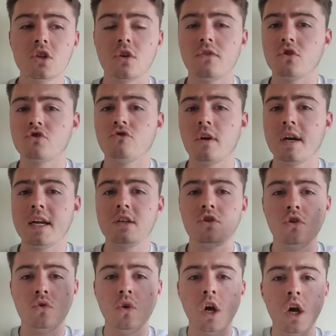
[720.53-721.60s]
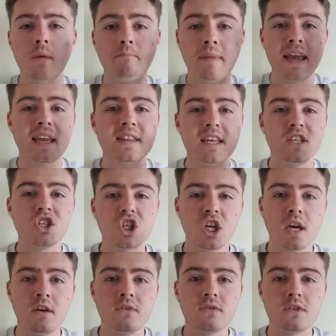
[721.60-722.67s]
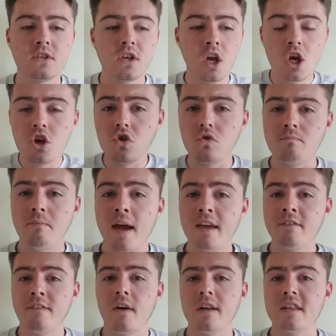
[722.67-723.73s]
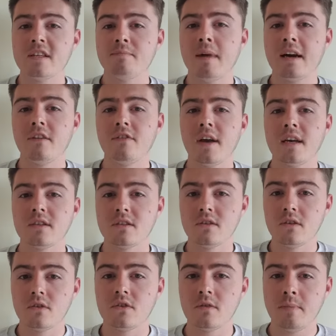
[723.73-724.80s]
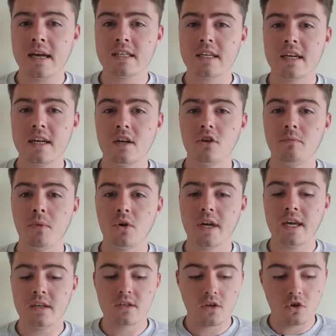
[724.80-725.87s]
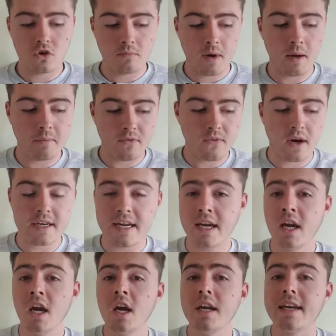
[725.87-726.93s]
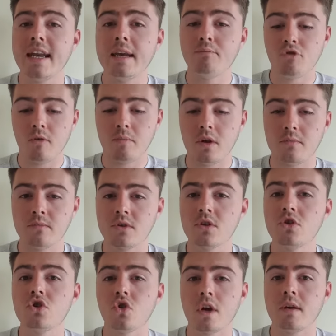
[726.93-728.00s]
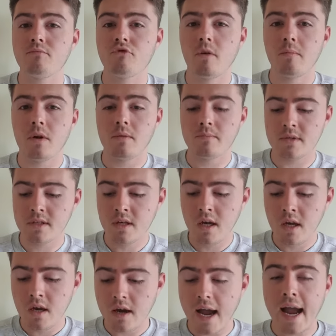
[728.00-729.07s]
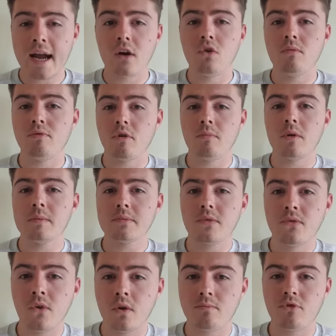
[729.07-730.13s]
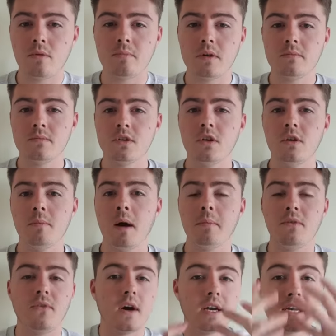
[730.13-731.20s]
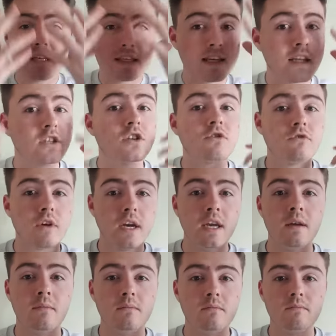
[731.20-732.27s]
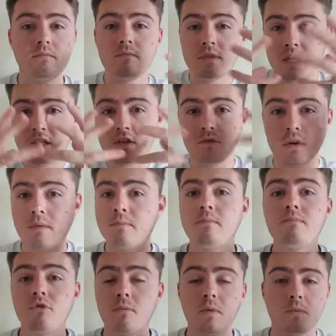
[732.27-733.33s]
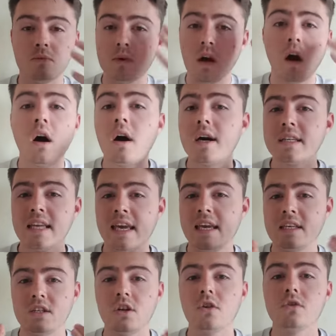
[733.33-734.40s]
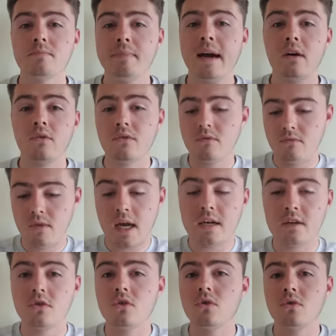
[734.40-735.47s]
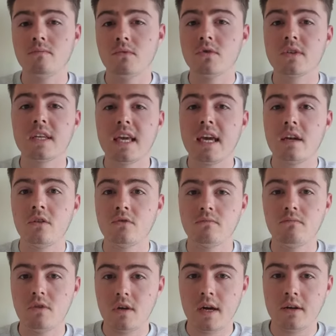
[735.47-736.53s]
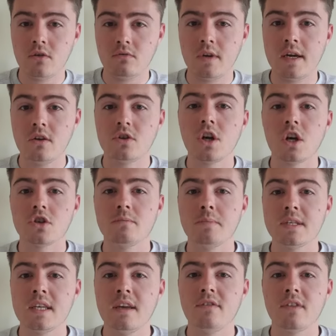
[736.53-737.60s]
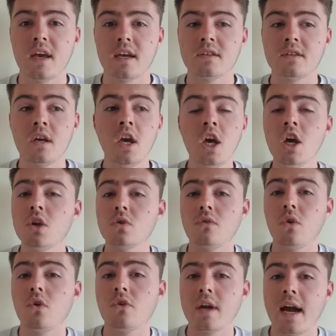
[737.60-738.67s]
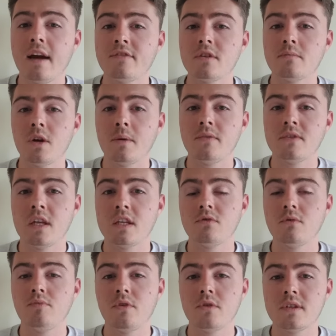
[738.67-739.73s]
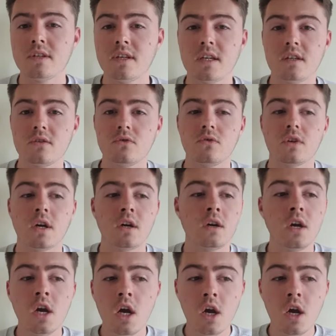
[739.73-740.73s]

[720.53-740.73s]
so if you're struggling to make these shifts, you may find this manifests somatically in your body. So you might be finding knee problems, joint problems, ankle problems, foot problems. You might be finding sensory problems with your eyes, ears, nose, mouth, and your skin, how you touch and perceive things. So if you already have some type of sensory processing disorder,